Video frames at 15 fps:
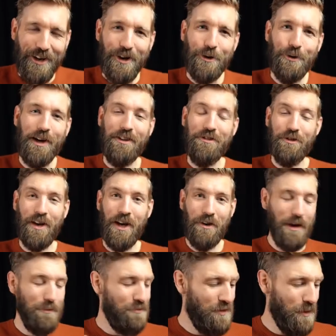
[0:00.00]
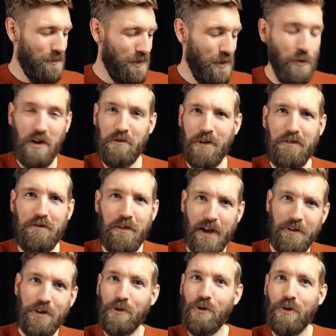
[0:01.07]
Alright, so now I'm showing you one of my
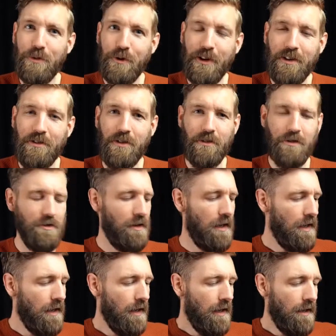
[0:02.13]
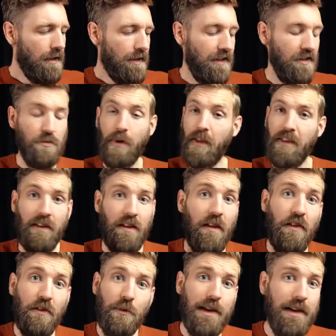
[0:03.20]
favorite chord progressions. It's with
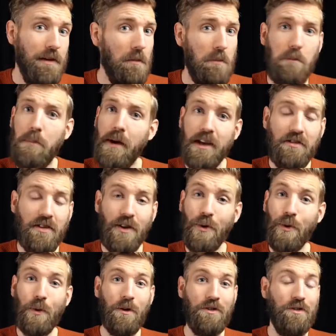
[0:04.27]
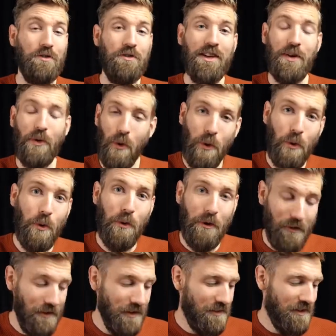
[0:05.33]
3 basic chords you see
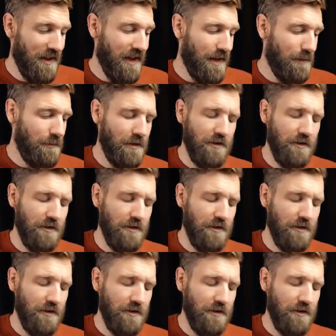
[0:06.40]
all the time.